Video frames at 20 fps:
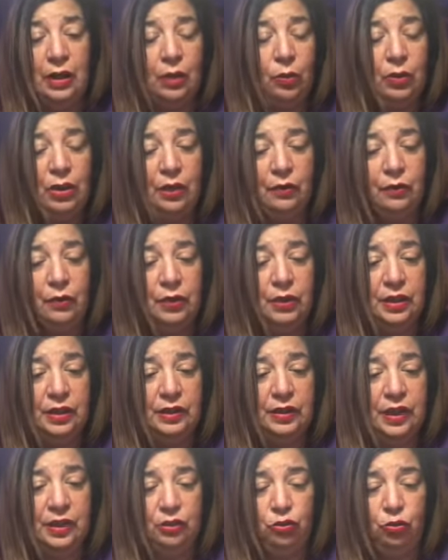like whatever it
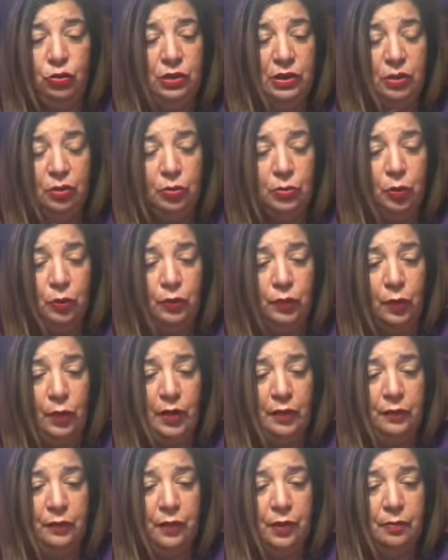is that you need to move
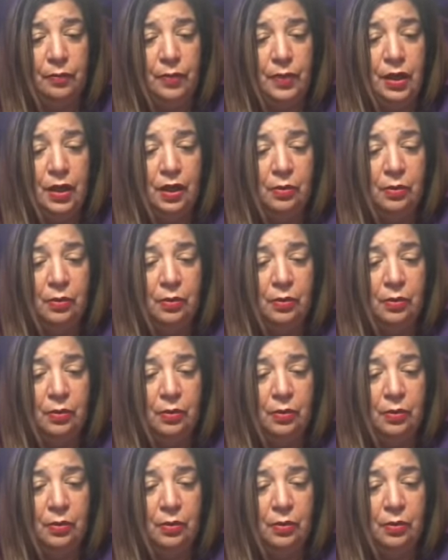away from,